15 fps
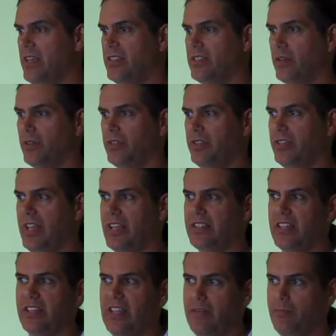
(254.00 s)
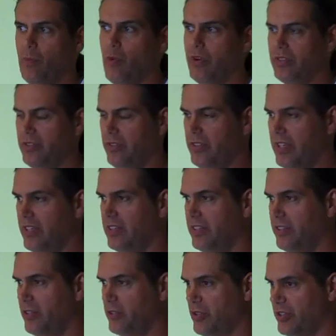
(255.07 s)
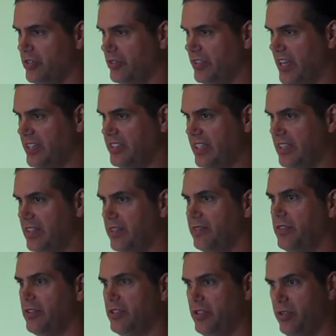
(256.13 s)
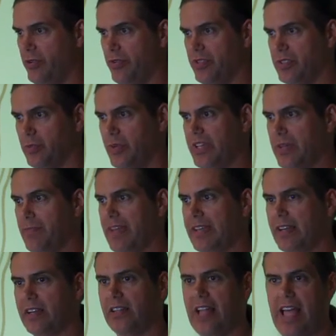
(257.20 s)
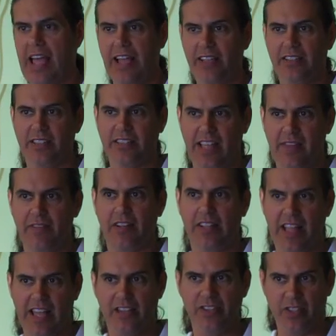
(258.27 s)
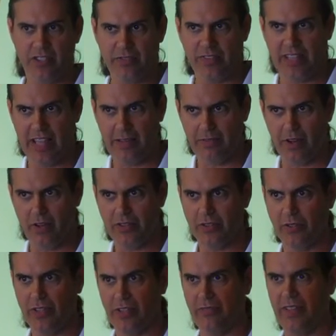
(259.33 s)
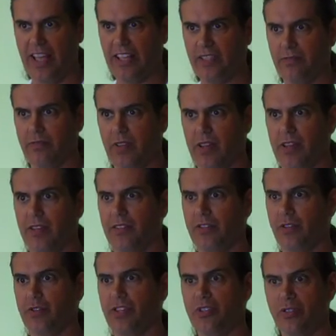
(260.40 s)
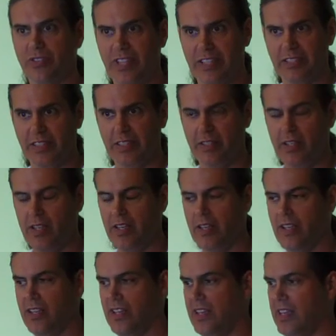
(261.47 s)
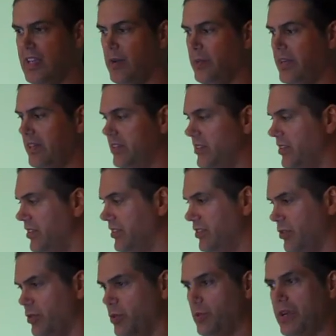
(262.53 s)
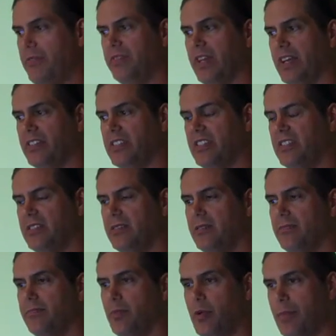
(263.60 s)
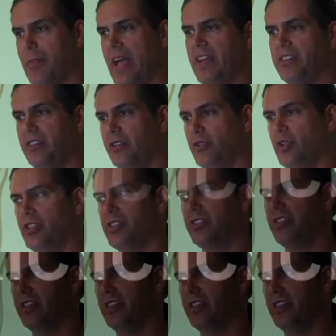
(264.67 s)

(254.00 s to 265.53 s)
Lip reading: So you guys can get more into the nutritional testing if you choose, and we can make a class, because I have a class just for that, also the advanced nutritional testing, and we do the reflexes where we match the nutrition